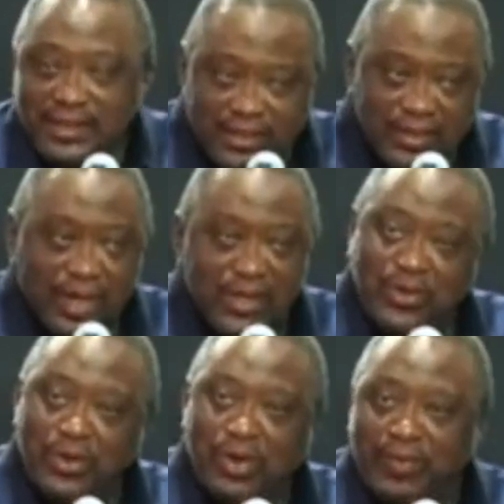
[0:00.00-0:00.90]
Where you
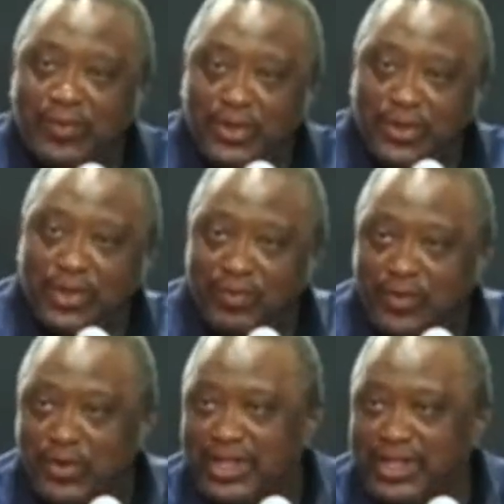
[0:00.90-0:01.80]
go in for
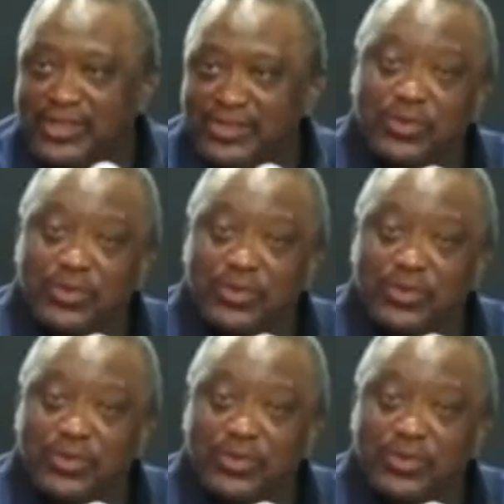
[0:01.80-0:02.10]
3-4 days, I